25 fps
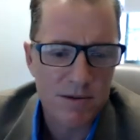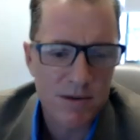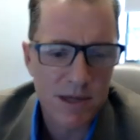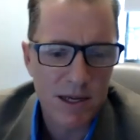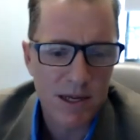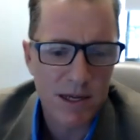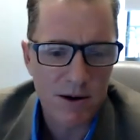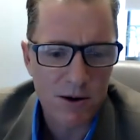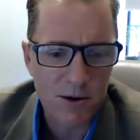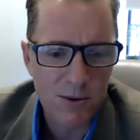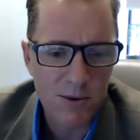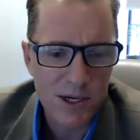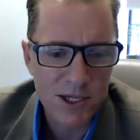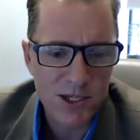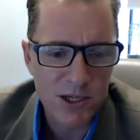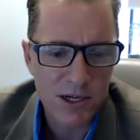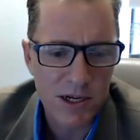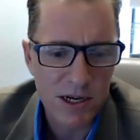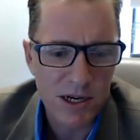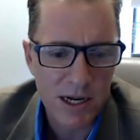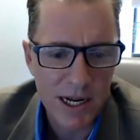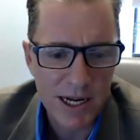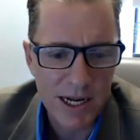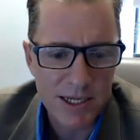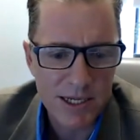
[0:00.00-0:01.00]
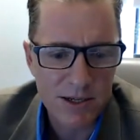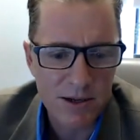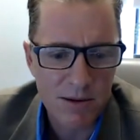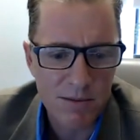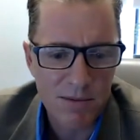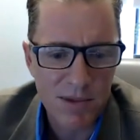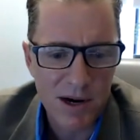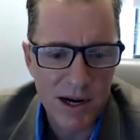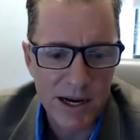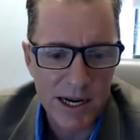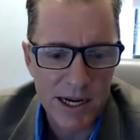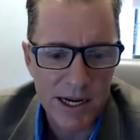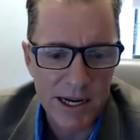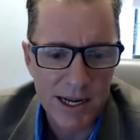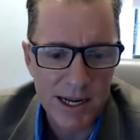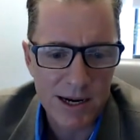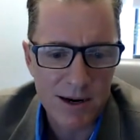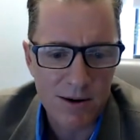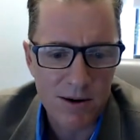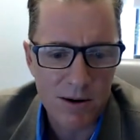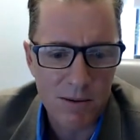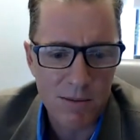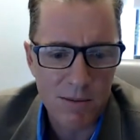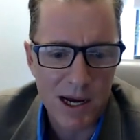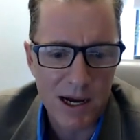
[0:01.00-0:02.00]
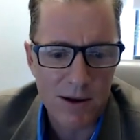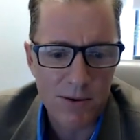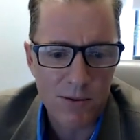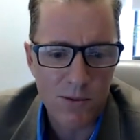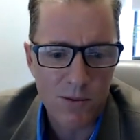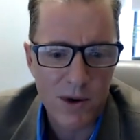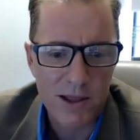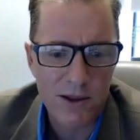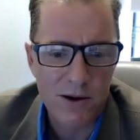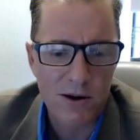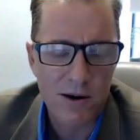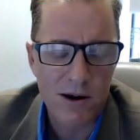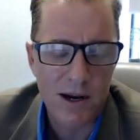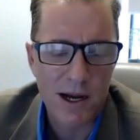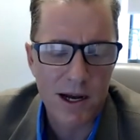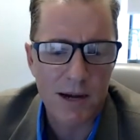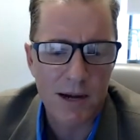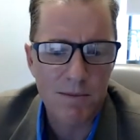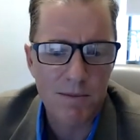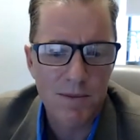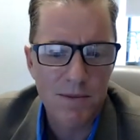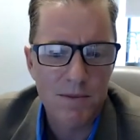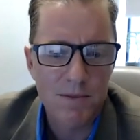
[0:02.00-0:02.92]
in our question and answer bucket here about whether or not